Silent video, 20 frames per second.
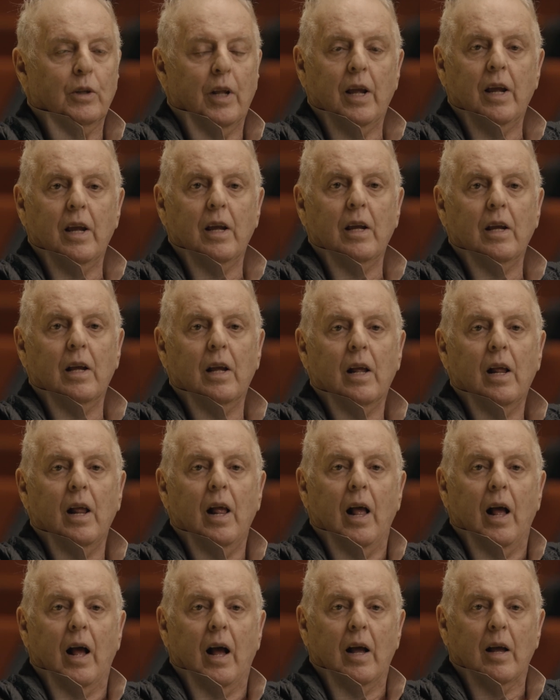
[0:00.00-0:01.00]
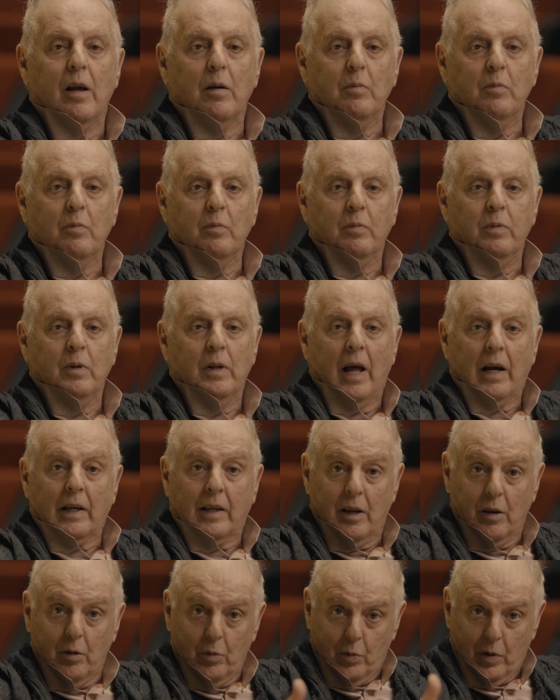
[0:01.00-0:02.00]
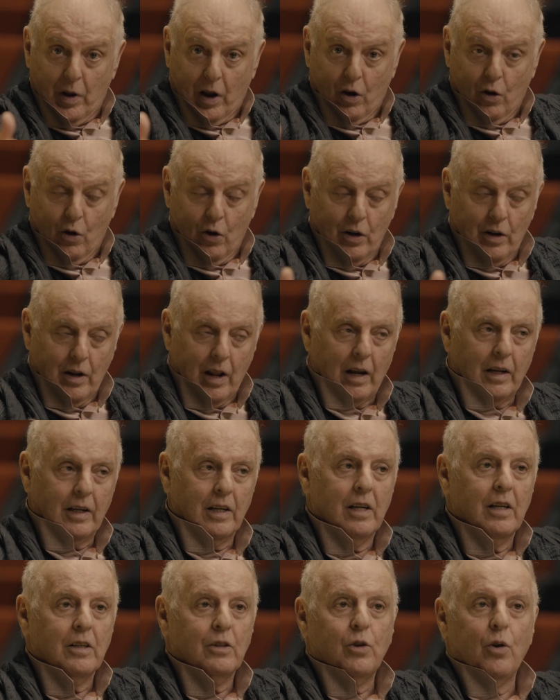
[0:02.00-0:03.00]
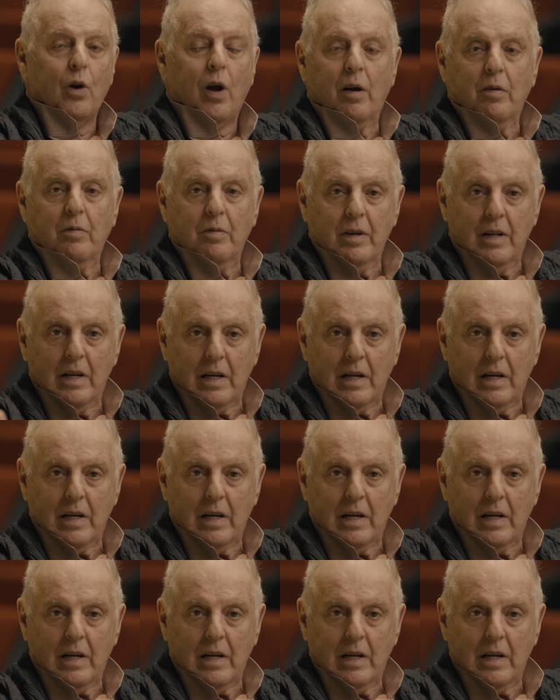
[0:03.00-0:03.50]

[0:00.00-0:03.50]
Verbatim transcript: Today, I am lucky, we are all lucky to have